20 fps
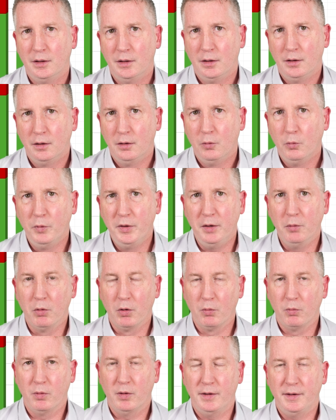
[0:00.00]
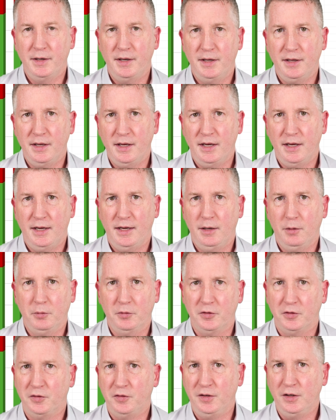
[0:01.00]
We were running, it was
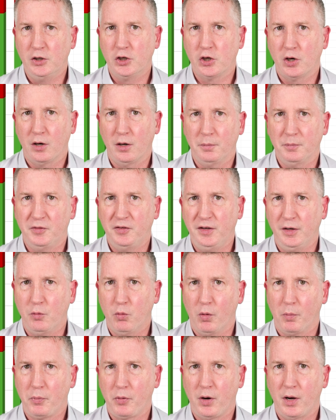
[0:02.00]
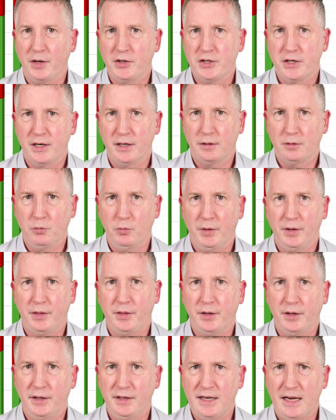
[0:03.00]
a C# SQL project with
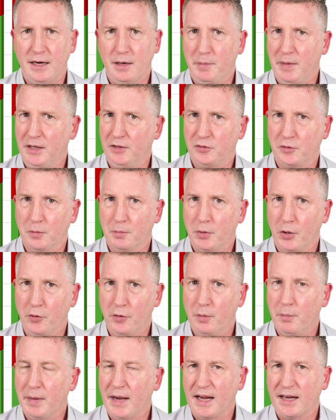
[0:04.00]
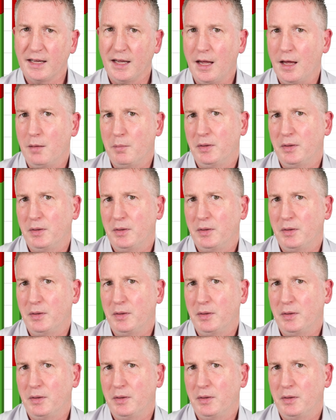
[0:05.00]
a database component backend,